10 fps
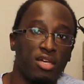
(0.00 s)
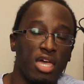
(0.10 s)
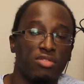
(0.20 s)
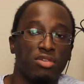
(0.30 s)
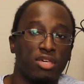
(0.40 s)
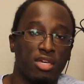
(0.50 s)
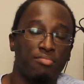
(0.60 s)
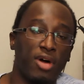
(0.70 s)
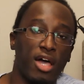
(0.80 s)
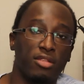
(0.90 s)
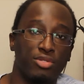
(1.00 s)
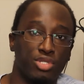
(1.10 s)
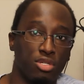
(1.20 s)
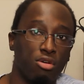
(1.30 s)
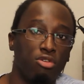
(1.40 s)
and then they combine into
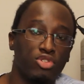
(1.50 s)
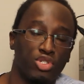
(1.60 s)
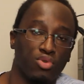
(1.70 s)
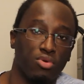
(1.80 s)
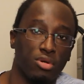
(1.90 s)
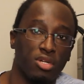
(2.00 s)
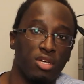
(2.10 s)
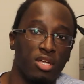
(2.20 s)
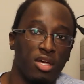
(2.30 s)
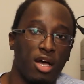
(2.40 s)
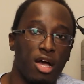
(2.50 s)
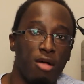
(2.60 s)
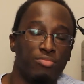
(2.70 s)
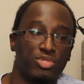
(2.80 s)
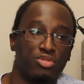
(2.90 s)
the Ultrazord
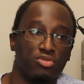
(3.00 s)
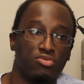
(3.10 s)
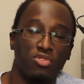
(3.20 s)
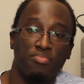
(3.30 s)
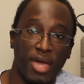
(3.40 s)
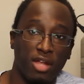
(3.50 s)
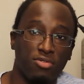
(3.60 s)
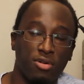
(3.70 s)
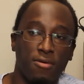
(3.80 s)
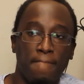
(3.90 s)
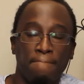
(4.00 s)
to battle her.